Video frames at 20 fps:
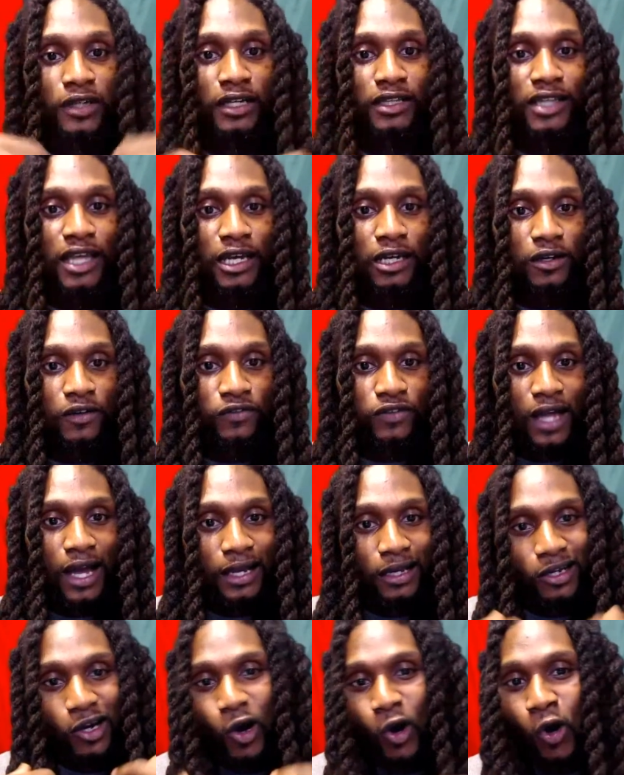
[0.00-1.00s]
They think of
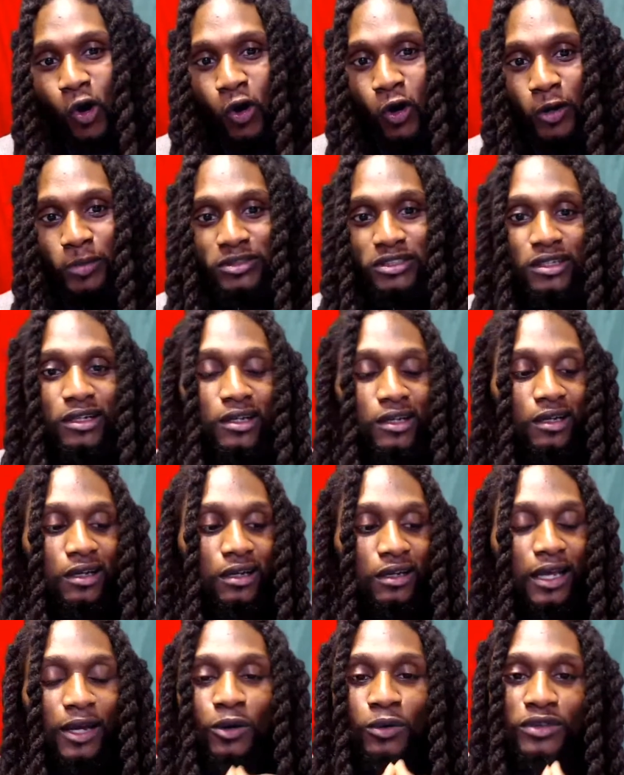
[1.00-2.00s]
like carbs.
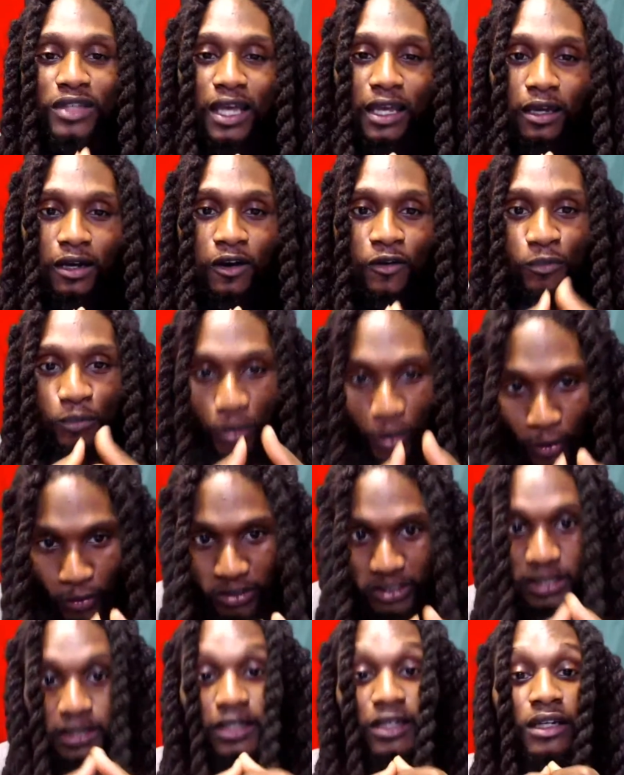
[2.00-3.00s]
They don't think of
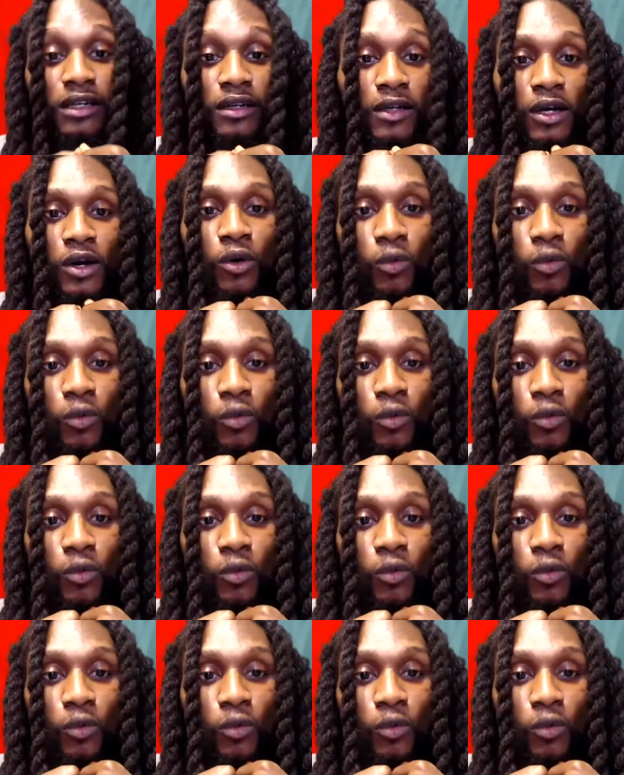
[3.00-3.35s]
protein.